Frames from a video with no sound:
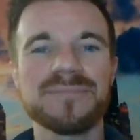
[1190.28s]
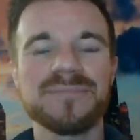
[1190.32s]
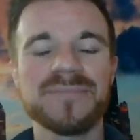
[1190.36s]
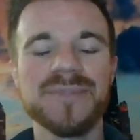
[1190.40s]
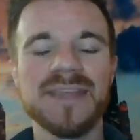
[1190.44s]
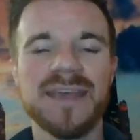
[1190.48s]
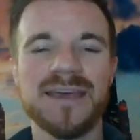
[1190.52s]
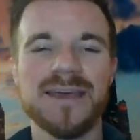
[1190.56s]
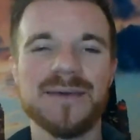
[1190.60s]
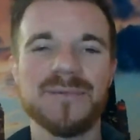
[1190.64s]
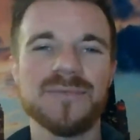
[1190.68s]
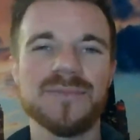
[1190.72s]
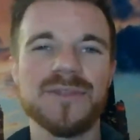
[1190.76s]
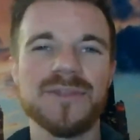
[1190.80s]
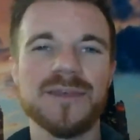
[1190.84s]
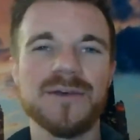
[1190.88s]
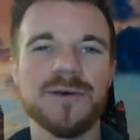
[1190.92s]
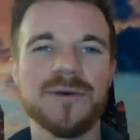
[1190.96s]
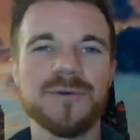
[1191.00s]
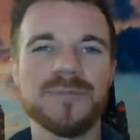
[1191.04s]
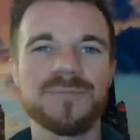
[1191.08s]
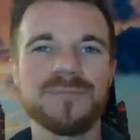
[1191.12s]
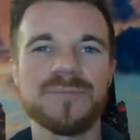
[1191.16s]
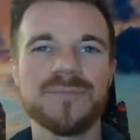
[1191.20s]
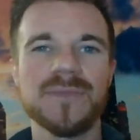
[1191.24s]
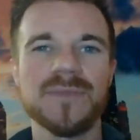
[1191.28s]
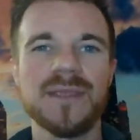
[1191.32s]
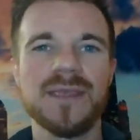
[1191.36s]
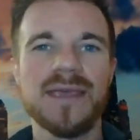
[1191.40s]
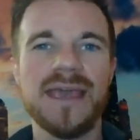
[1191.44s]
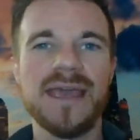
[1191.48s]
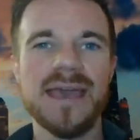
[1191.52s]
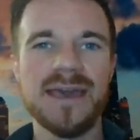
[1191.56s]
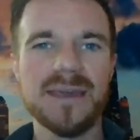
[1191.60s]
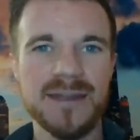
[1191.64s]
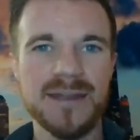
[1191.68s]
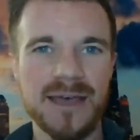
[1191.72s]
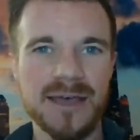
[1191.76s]
yeah. So
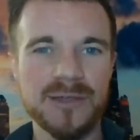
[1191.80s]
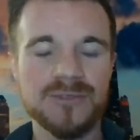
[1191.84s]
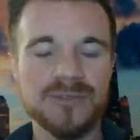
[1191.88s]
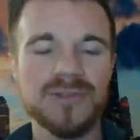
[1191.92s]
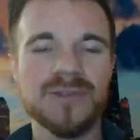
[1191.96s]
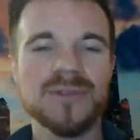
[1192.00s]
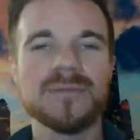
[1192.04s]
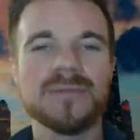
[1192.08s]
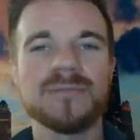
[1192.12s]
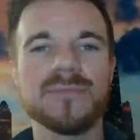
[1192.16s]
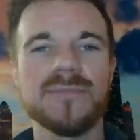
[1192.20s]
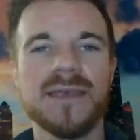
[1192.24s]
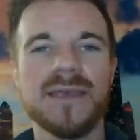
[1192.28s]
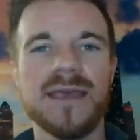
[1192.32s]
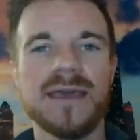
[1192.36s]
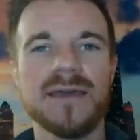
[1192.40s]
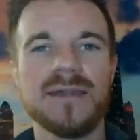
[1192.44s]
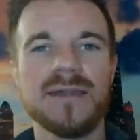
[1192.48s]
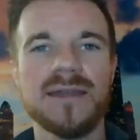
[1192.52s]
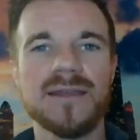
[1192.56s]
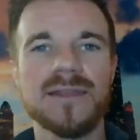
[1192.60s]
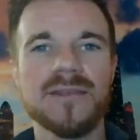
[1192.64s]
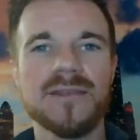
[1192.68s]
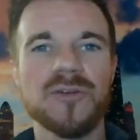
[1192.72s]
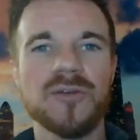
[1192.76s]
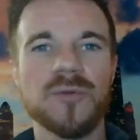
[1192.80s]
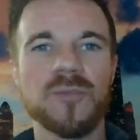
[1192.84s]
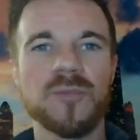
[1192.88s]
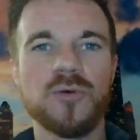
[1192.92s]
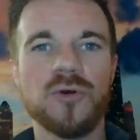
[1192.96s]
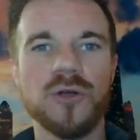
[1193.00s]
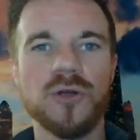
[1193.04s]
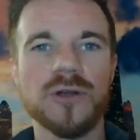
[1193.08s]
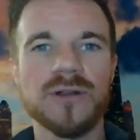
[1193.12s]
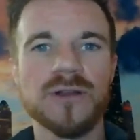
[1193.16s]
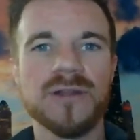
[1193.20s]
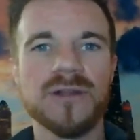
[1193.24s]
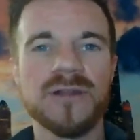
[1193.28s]
handouts are
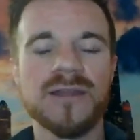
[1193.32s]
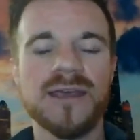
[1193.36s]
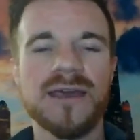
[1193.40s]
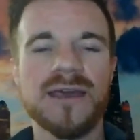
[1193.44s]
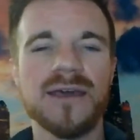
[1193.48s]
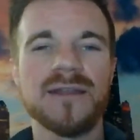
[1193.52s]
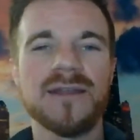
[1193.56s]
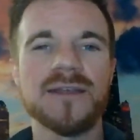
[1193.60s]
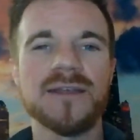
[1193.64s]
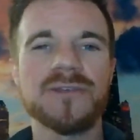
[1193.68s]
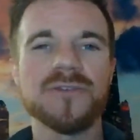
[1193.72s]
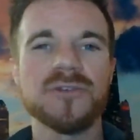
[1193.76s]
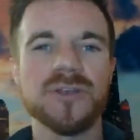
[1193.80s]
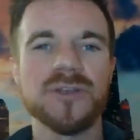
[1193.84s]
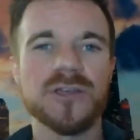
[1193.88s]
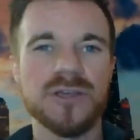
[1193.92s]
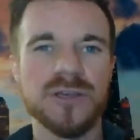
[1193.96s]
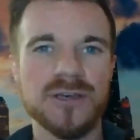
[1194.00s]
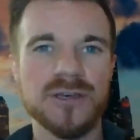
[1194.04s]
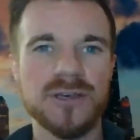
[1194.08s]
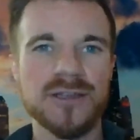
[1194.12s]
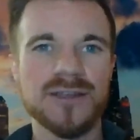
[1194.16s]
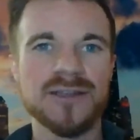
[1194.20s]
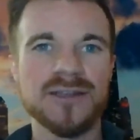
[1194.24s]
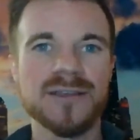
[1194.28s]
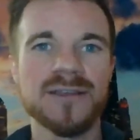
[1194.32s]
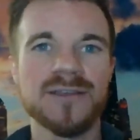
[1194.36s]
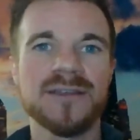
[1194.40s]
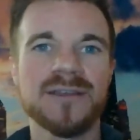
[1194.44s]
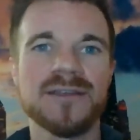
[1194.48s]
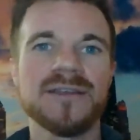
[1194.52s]
important. Handouts are good.